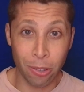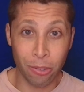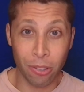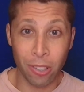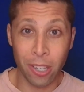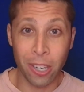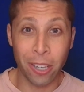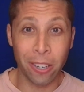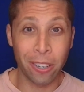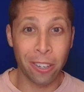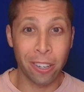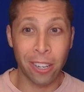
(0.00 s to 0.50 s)
in
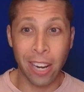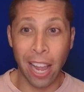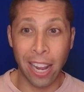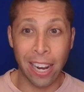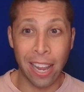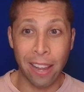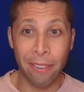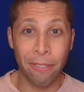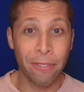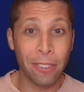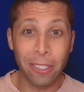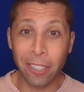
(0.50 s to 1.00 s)
here kind
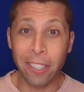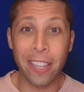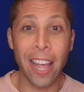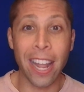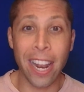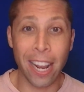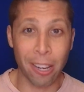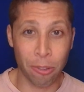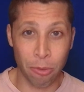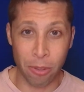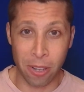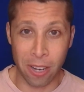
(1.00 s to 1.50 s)
of fill in that
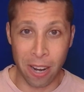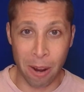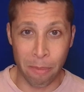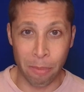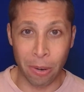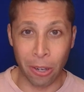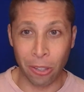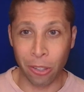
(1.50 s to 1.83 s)
X with a number.